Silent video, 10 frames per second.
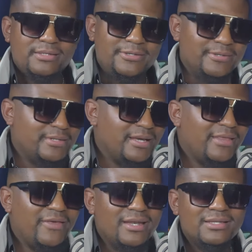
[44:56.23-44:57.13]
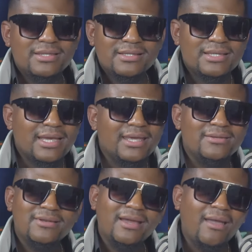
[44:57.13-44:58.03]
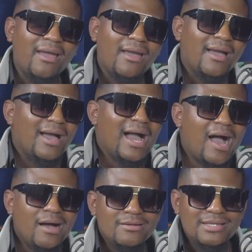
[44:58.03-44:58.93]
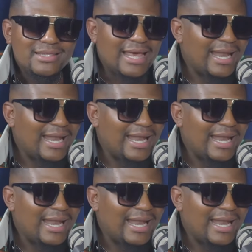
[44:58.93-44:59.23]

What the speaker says: Dude. And then it's the second, you're like, how did that